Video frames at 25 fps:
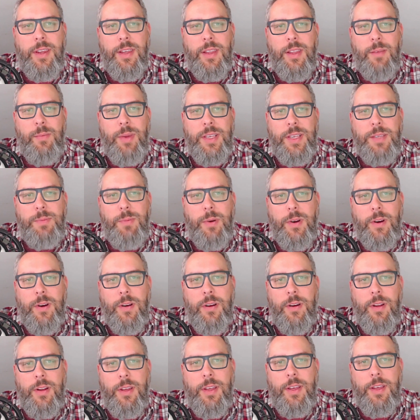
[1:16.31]
And the best
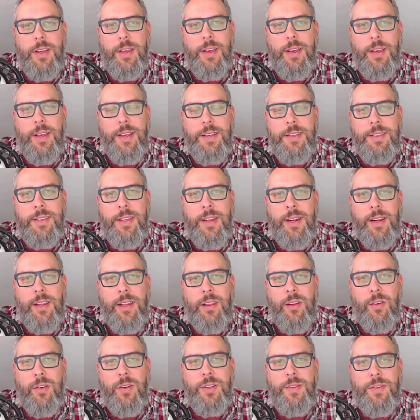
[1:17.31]
part is that it
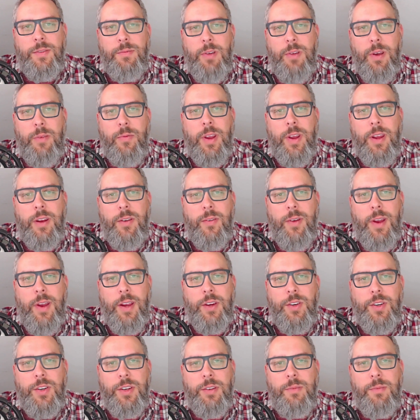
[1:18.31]
learns from every
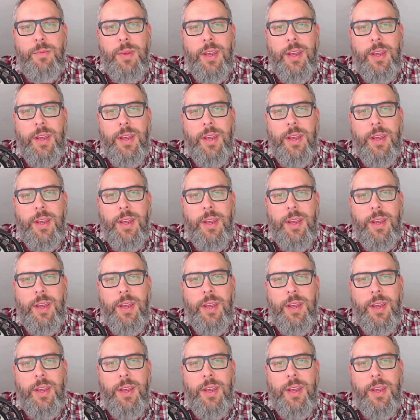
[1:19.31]
interaction,